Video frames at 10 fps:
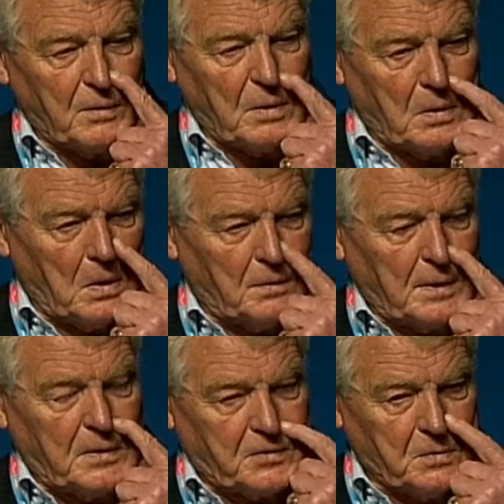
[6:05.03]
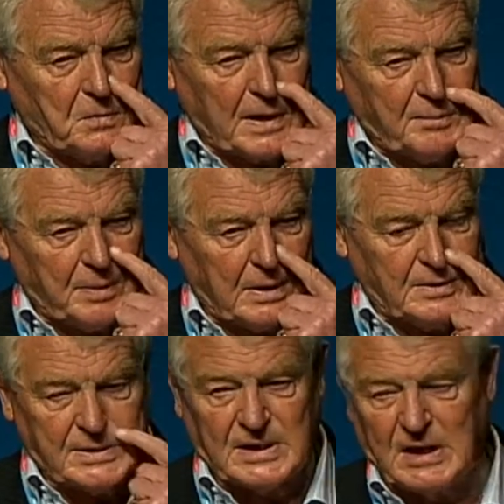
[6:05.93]
or not the two great
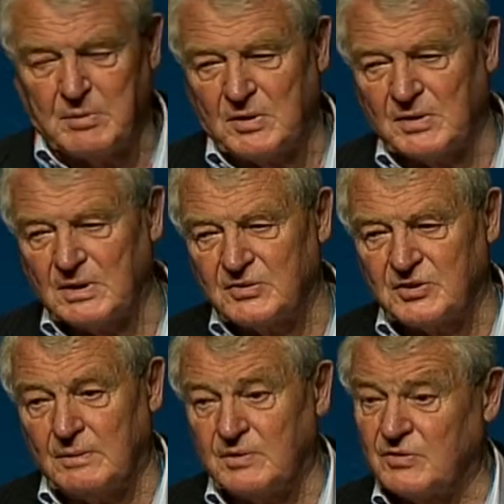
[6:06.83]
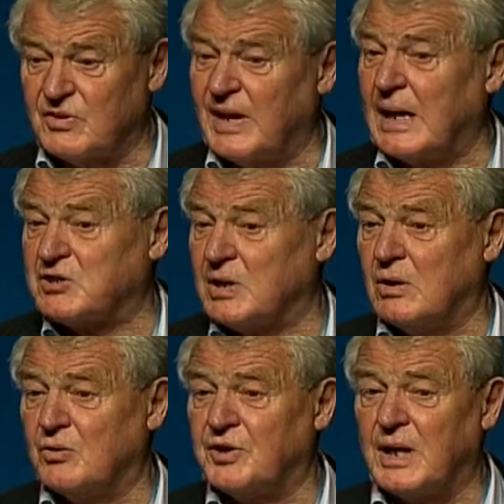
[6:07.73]
parties, Labour and the Conservatives, can actually
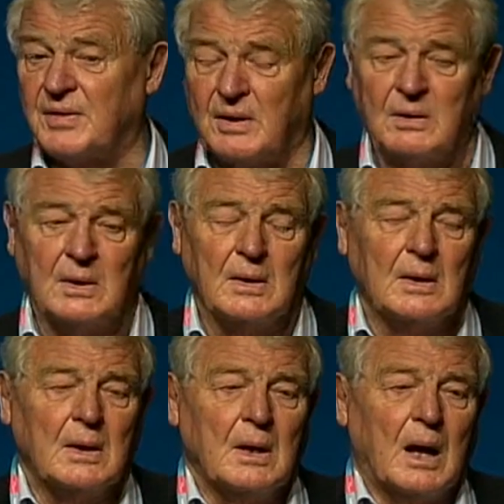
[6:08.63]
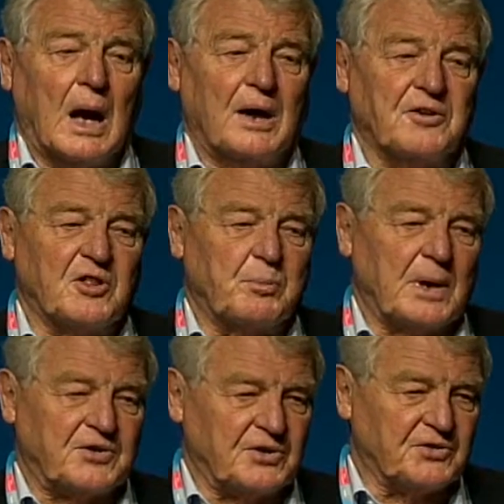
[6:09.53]
hold together under the
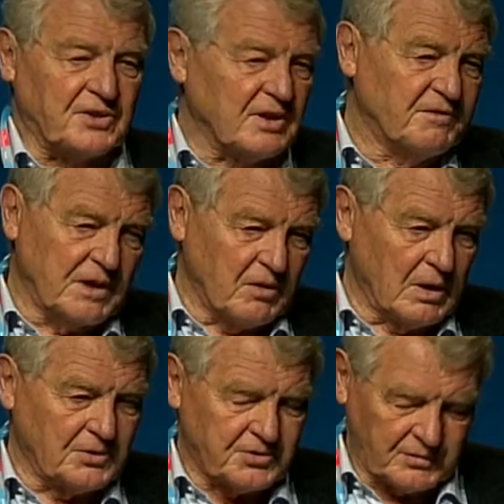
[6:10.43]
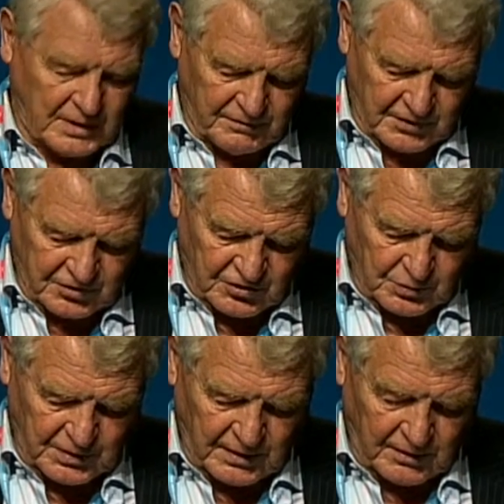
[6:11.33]
pressures and the virulence of the divisions
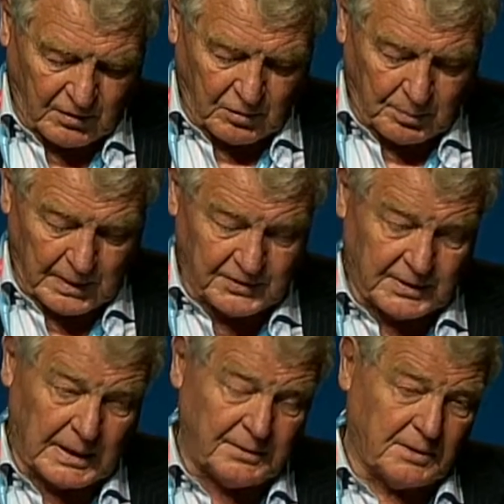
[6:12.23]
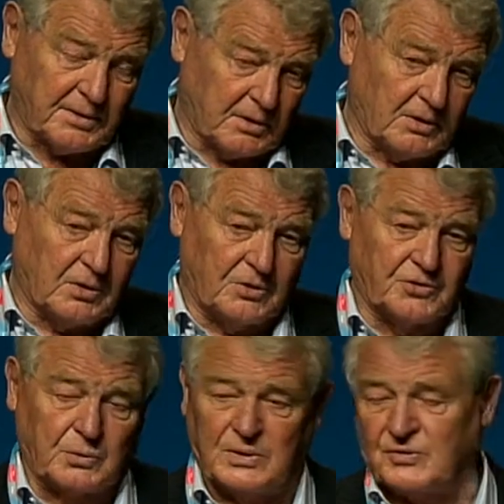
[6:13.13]
within their own party. And the third
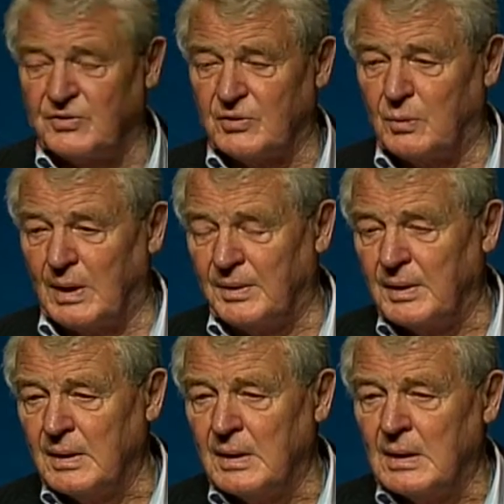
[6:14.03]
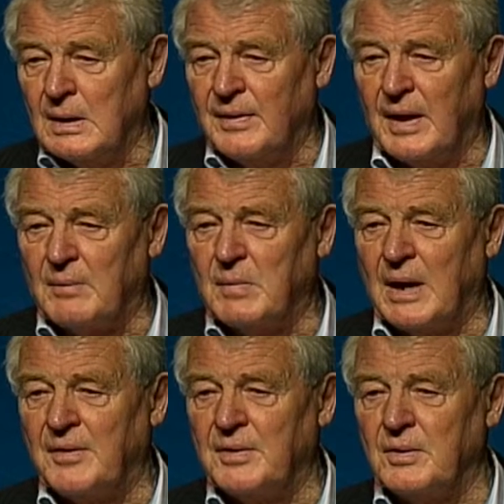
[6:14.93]
consequence is the one that
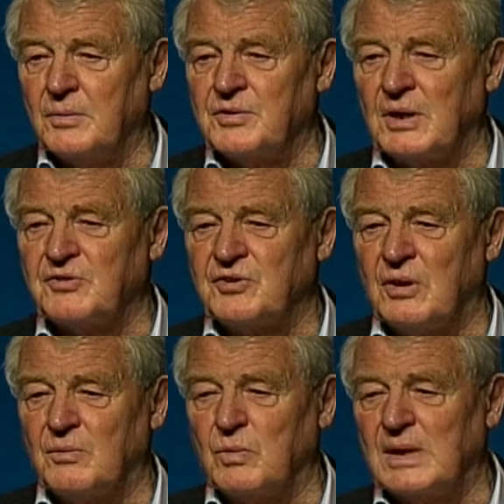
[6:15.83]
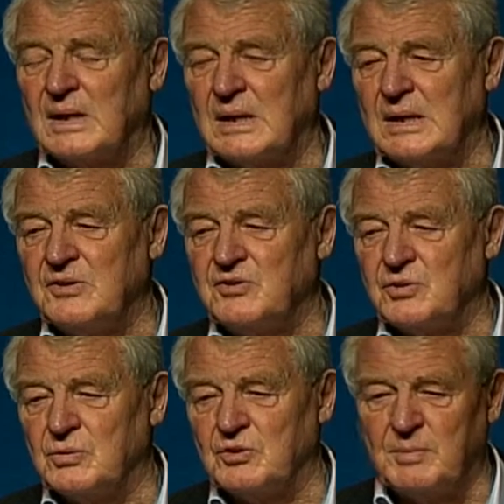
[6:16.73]
Mario touched on. Will it lead
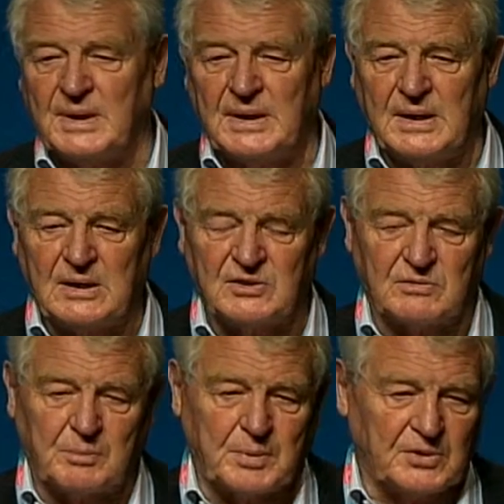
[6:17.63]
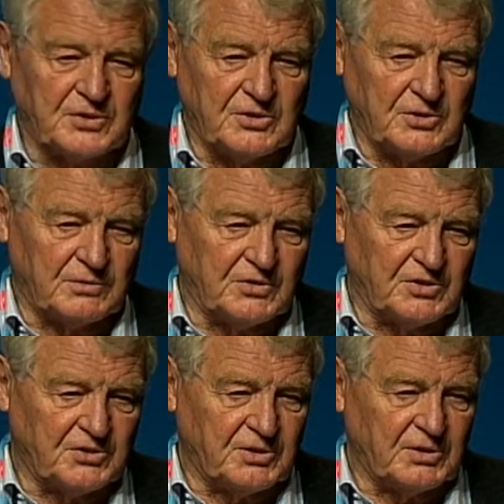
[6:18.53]
to the beginnings of a process of
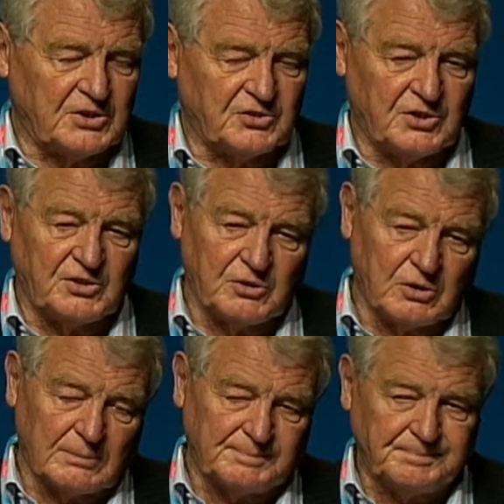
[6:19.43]
disintegration in Europe?